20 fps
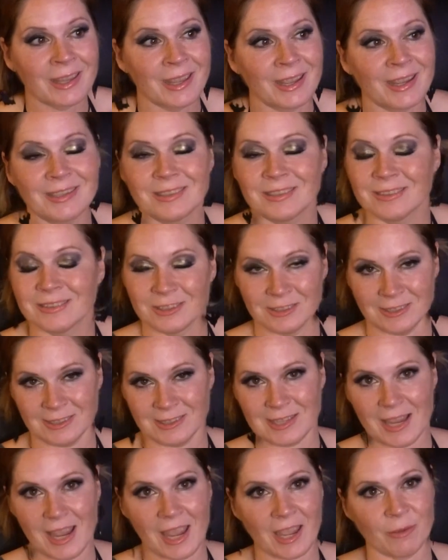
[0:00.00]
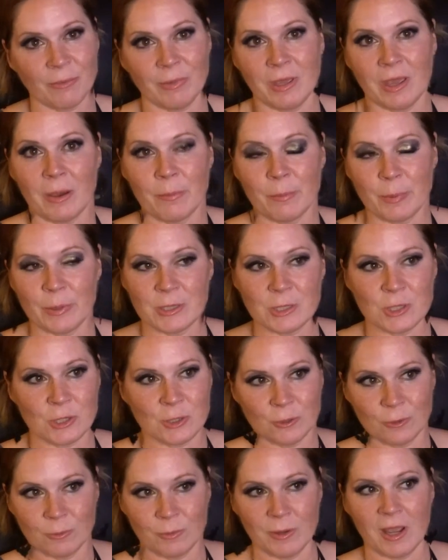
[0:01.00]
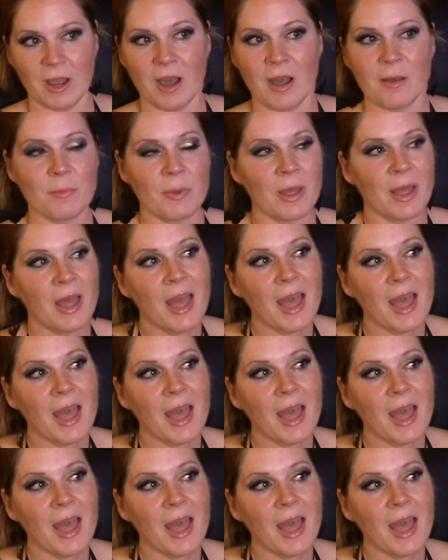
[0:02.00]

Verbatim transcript: like, just ate me up and chewed me up.